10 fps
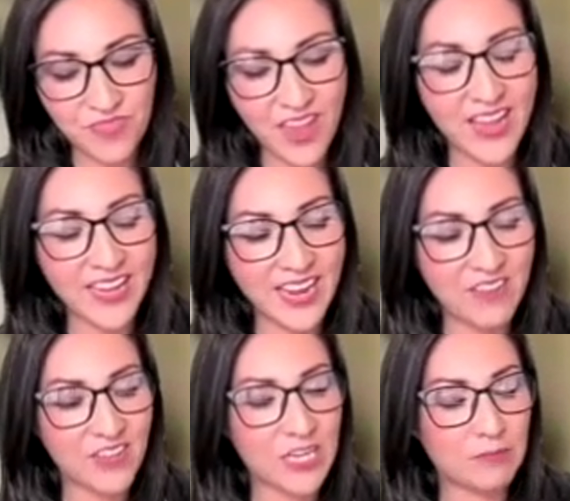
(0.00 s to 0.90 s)

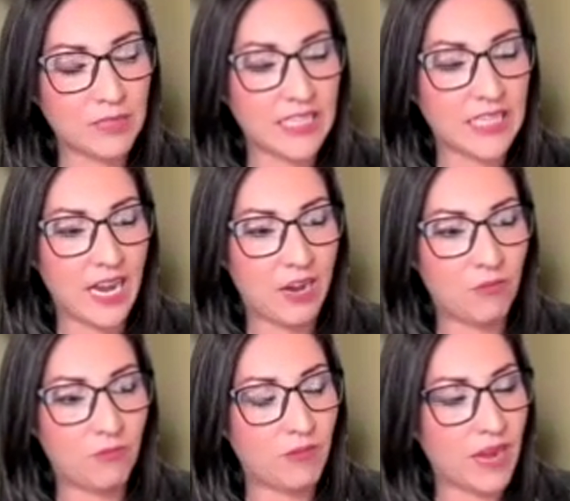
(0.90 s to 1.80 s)
inevitably,
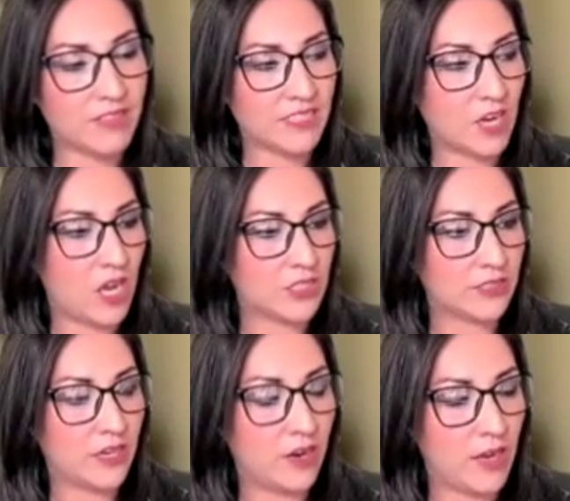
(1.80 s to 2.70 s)
when I was in college,
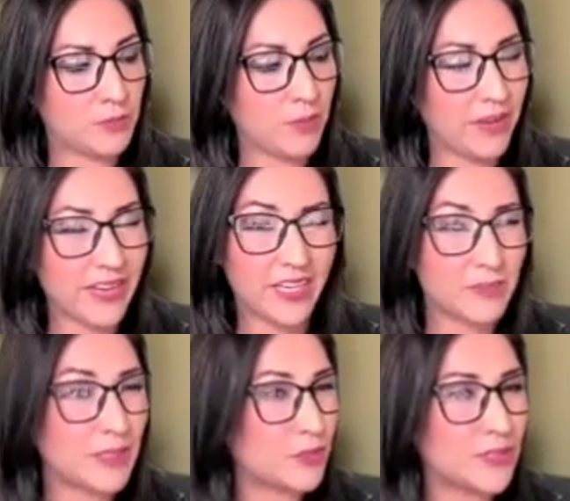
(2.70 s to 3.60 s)
I was probably hitting
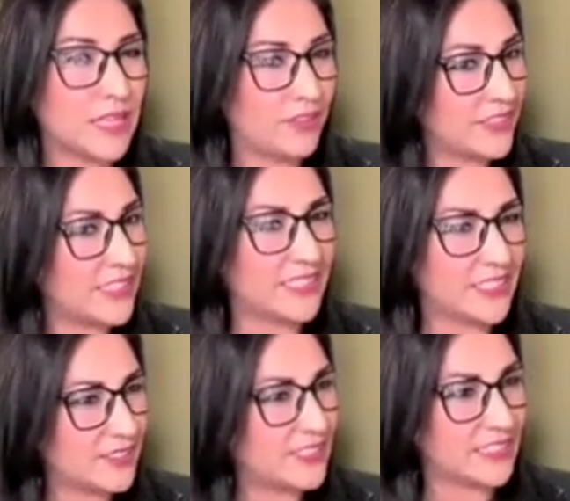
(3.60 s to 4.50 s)
about 270,
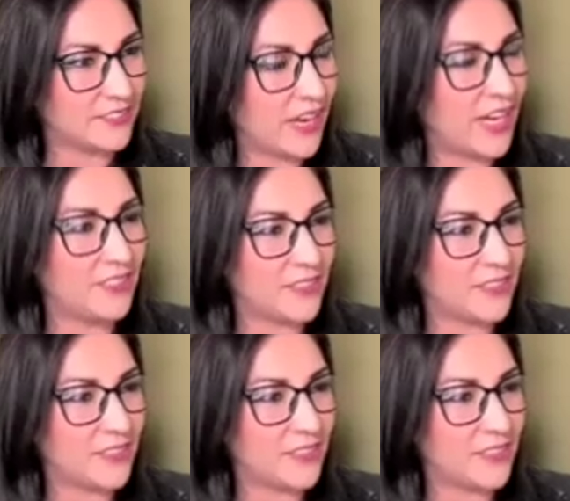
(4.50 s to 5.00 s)
265.